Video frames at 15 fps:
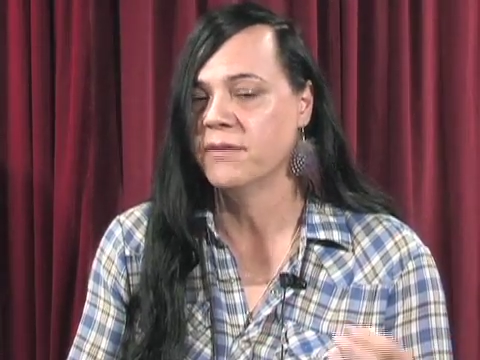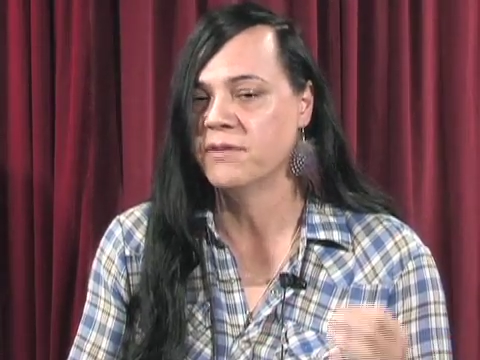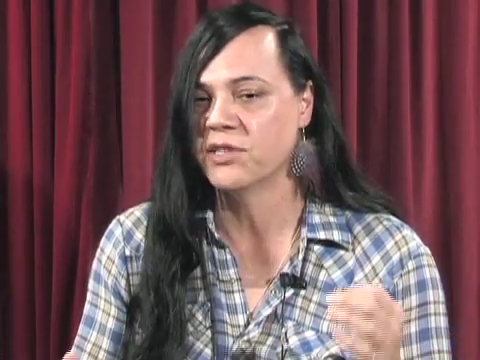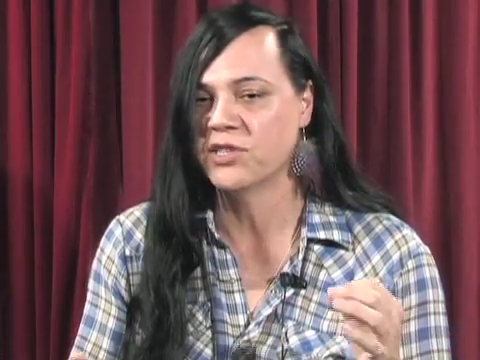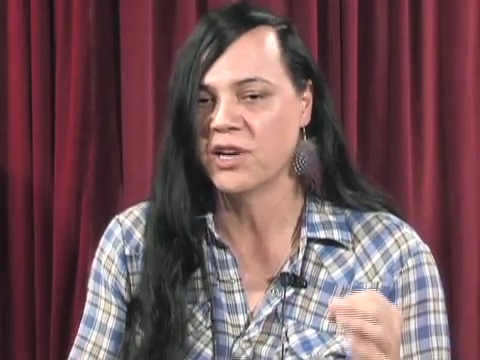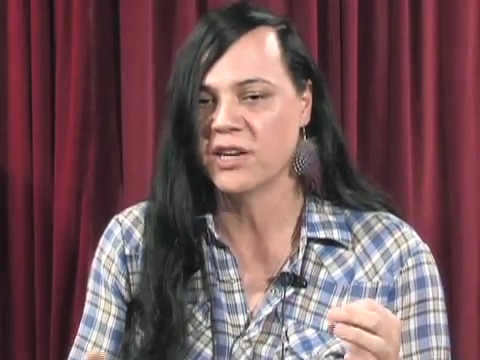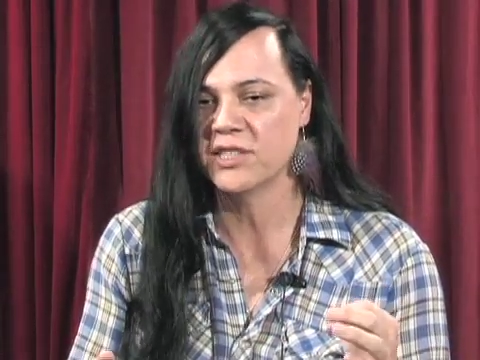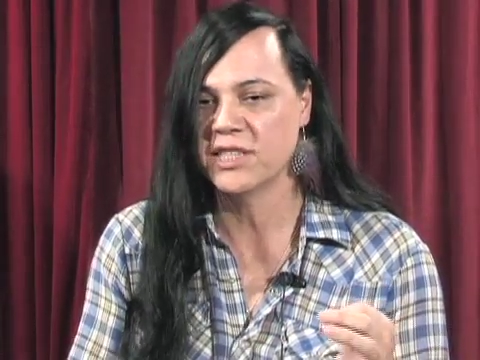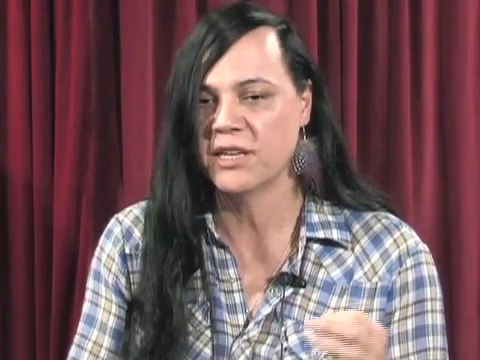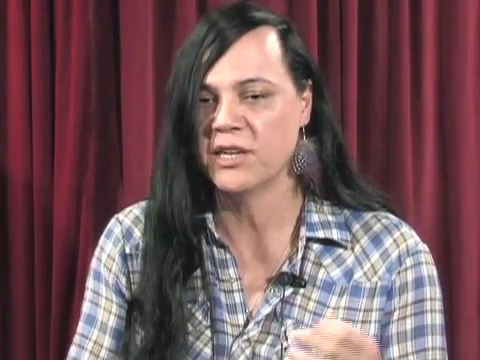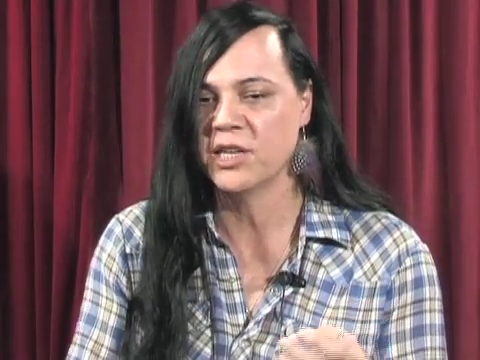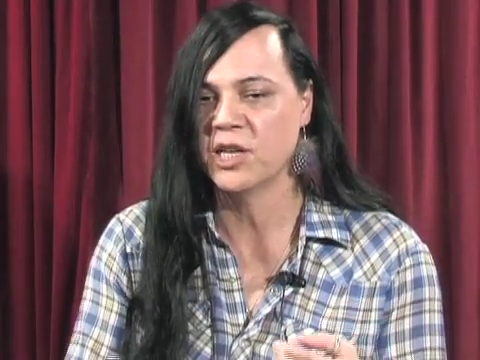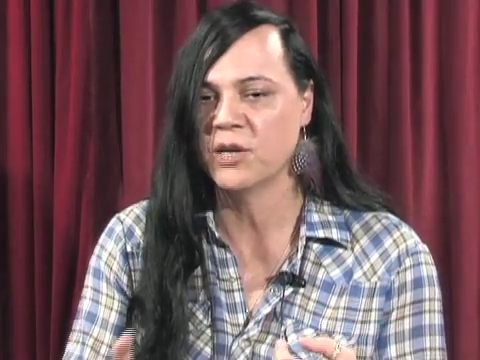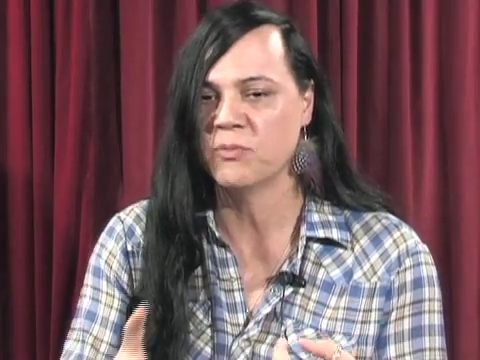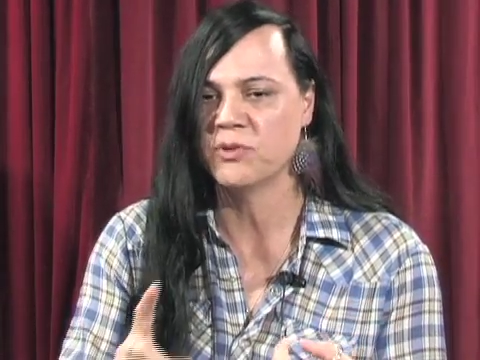if the song
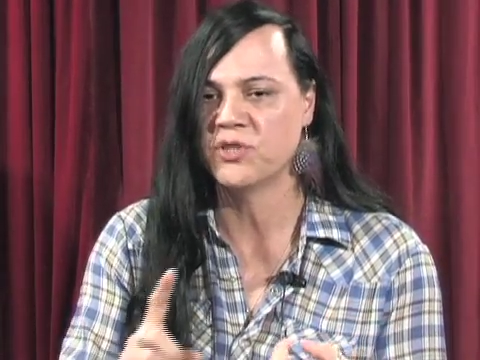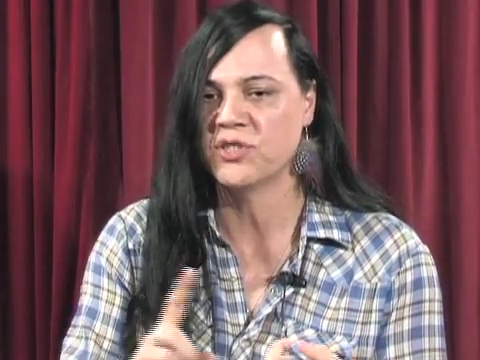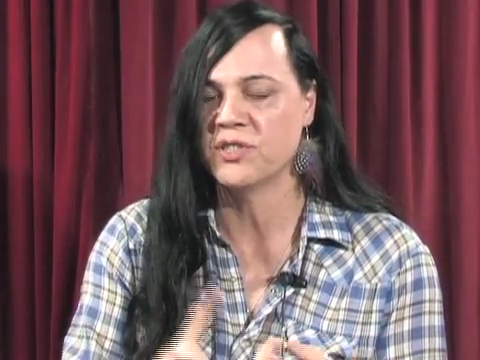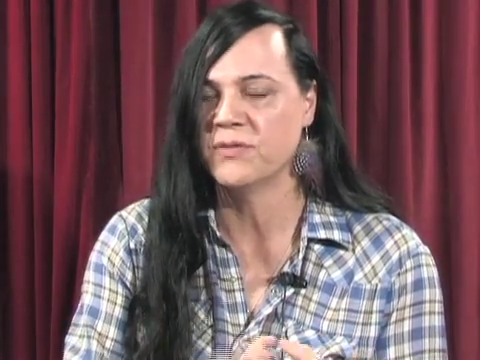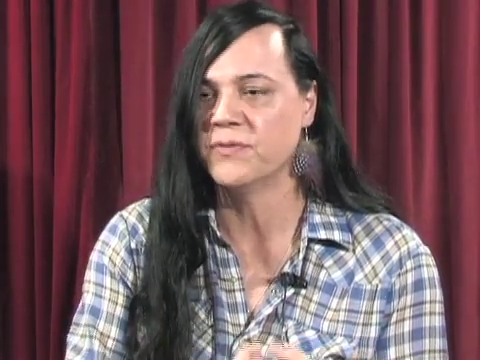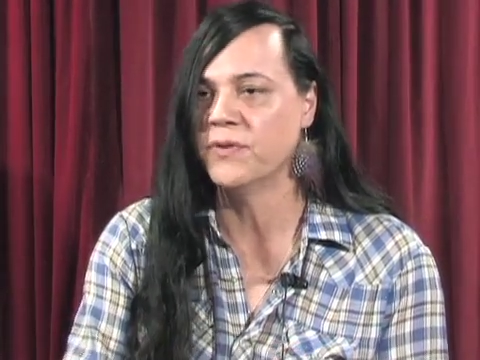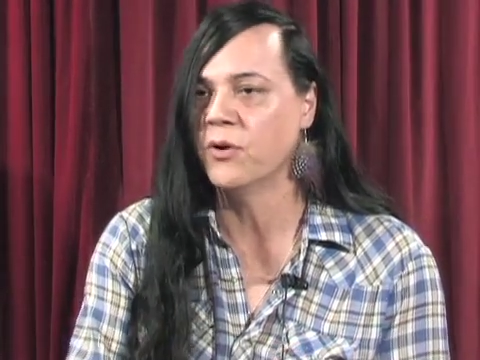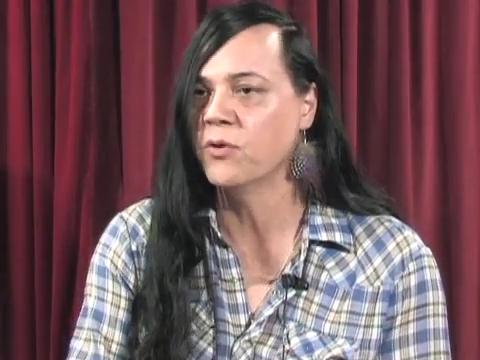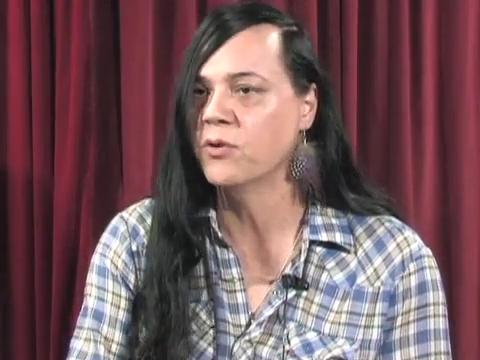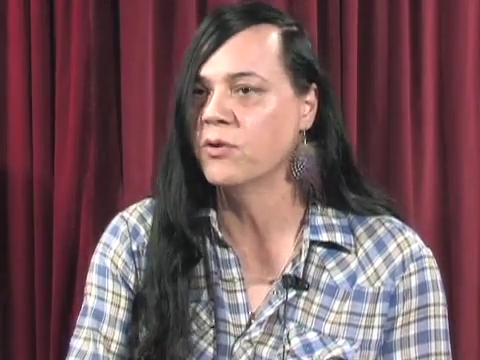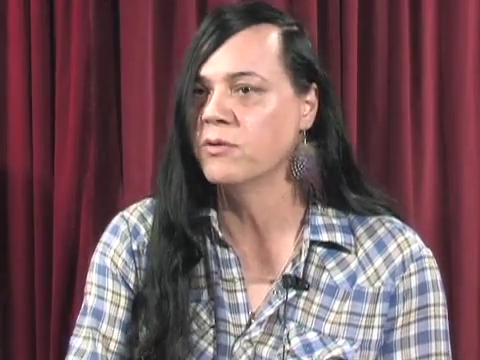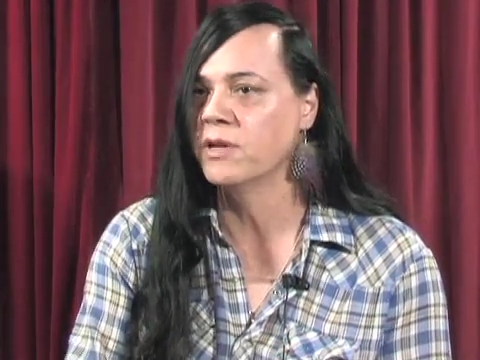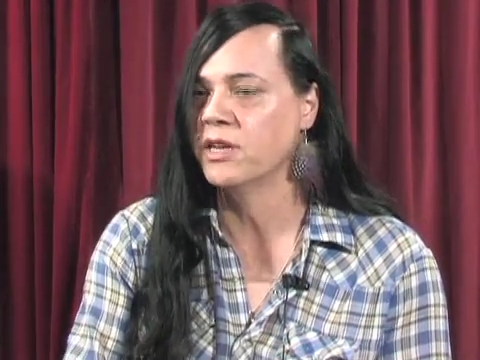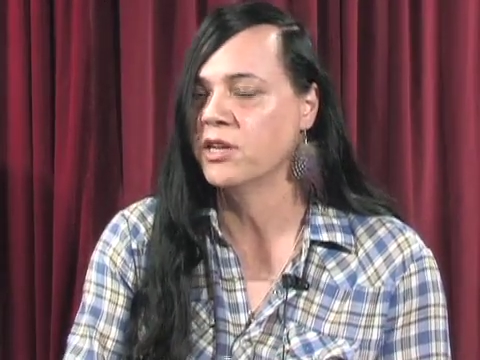sounded good with just a vocal